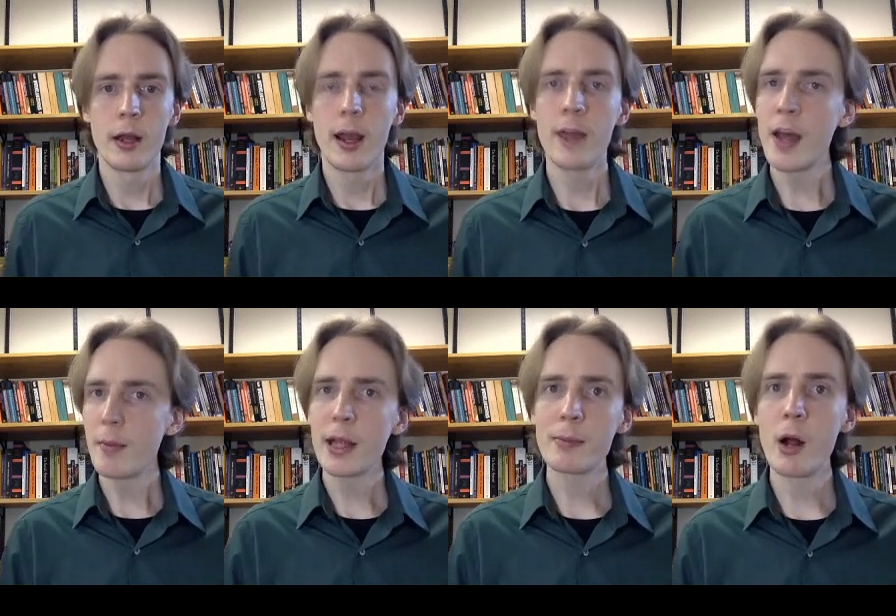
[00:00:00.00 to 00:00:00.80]
And that
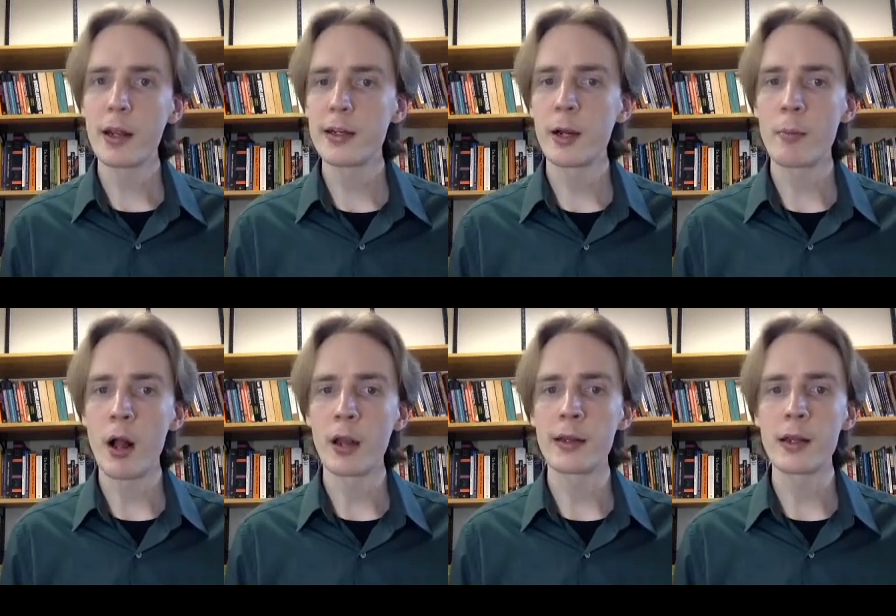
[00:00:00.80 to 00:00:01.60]
makes monetary
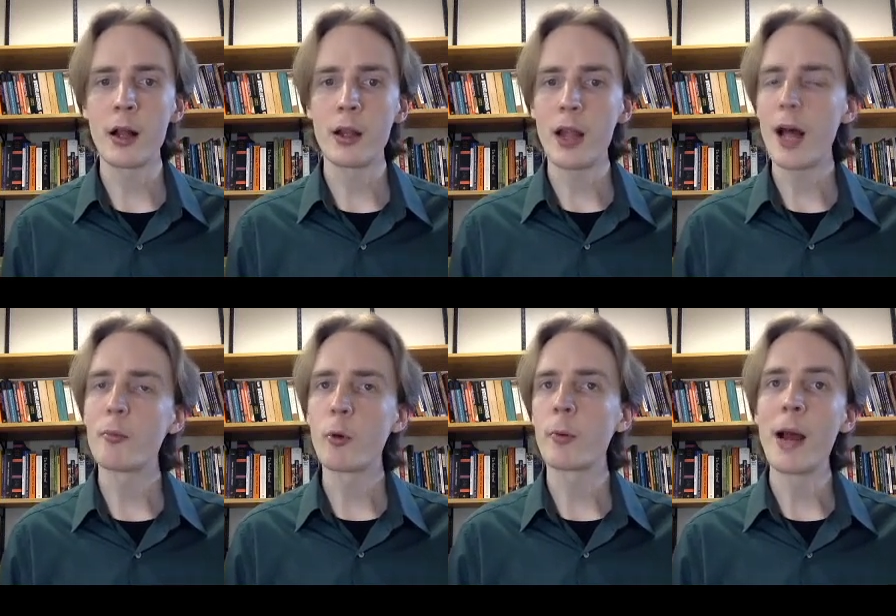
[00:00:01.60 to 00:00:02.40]
policy a lot
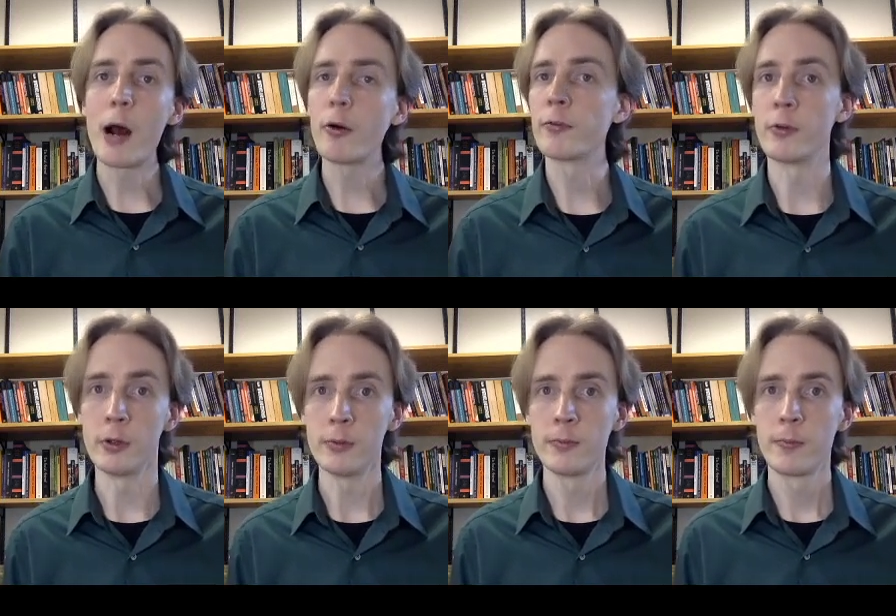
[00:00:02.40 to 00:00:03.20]
more
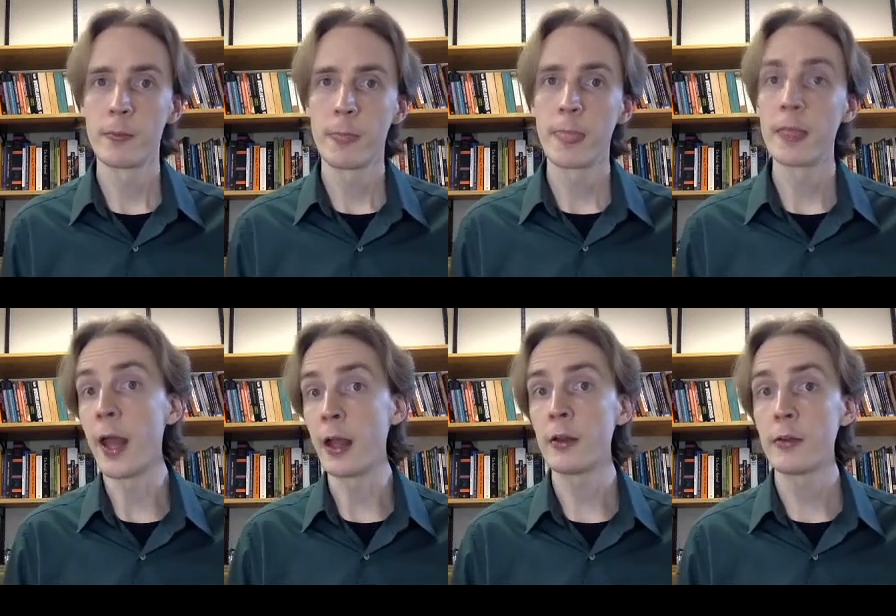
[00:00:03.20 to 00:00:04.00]
powerful
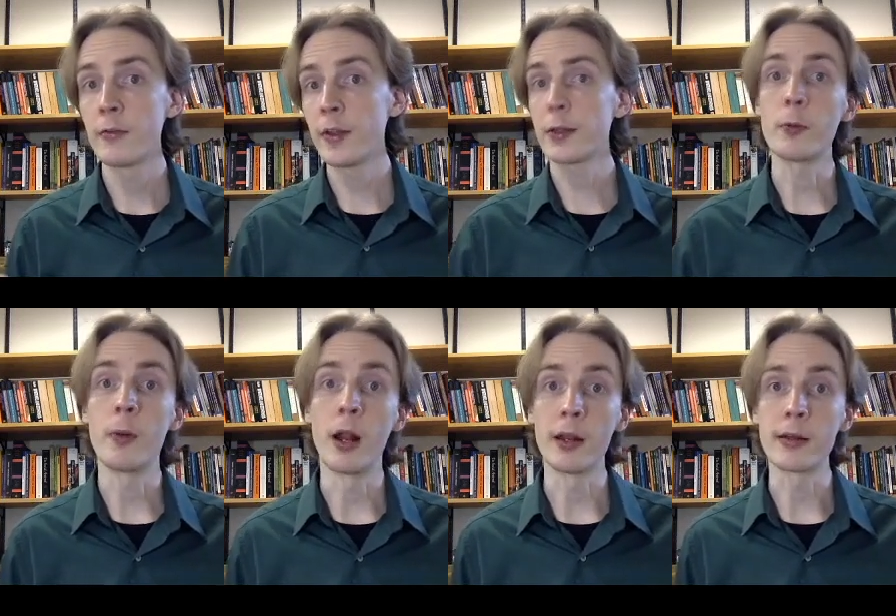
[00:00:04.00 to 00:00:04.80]
than fiscal
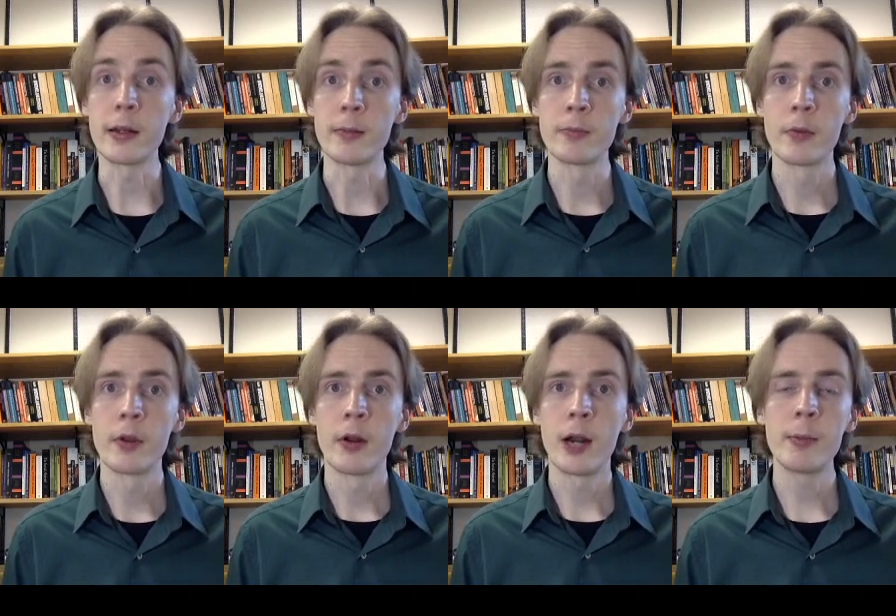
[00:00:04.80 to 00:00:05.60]
policy,
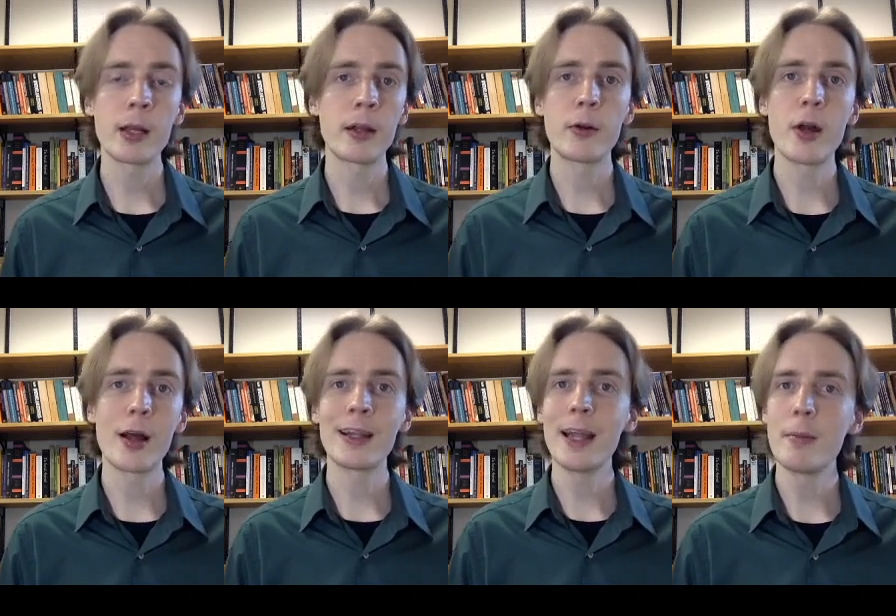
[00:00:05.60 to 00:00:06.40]
right? Because you're
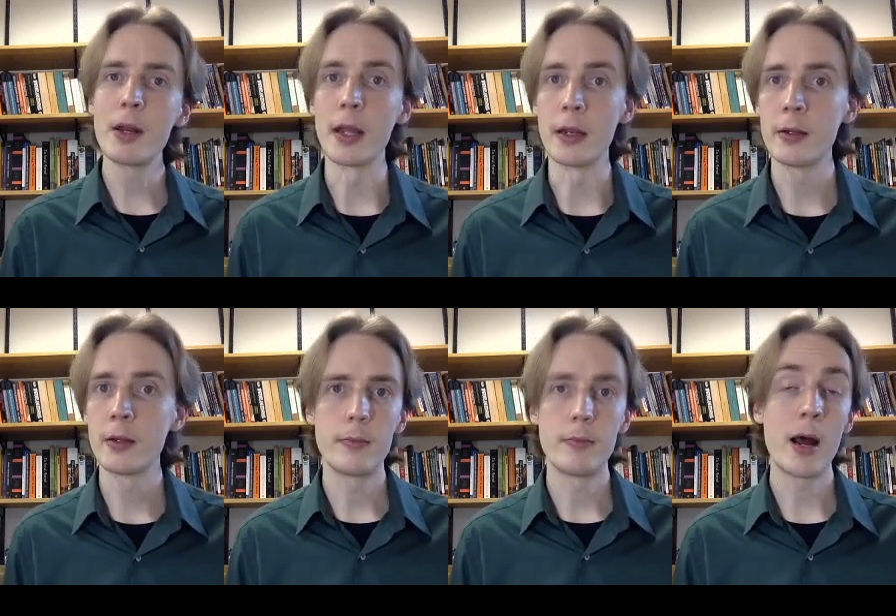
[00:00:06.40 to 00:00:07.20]
not limited
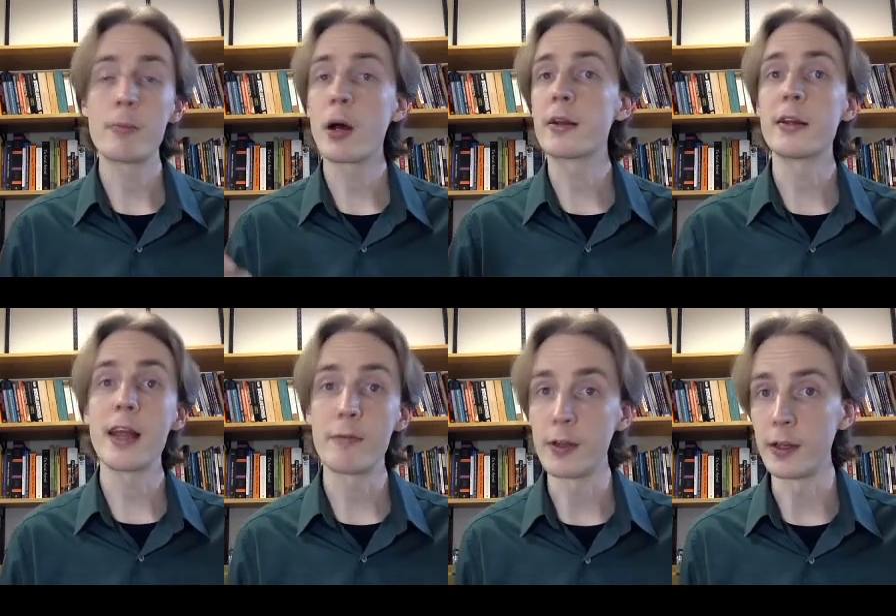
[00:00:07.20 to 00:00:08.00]
by budget
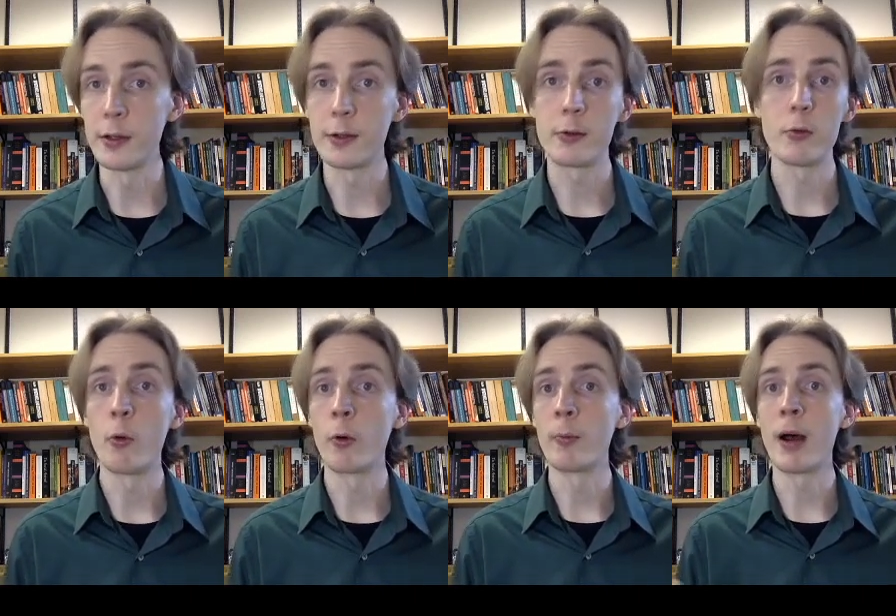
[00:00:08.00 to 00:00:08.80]
deficits
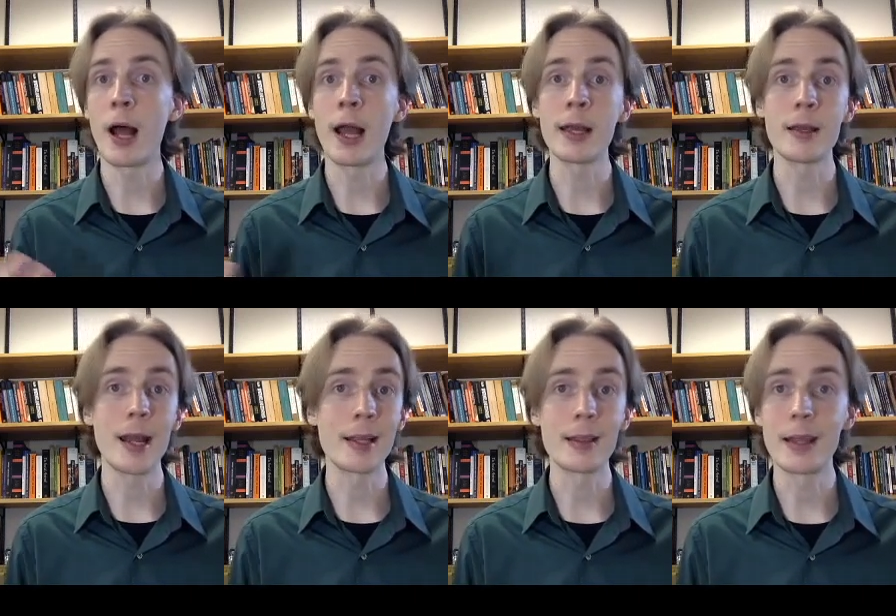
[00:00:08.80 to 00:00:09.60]
or by
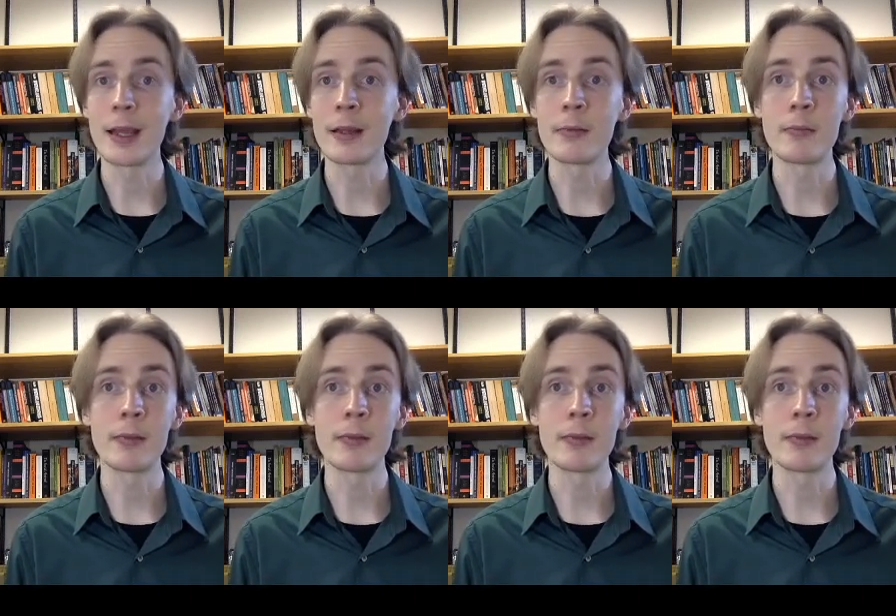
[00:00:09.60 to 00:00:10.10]
anything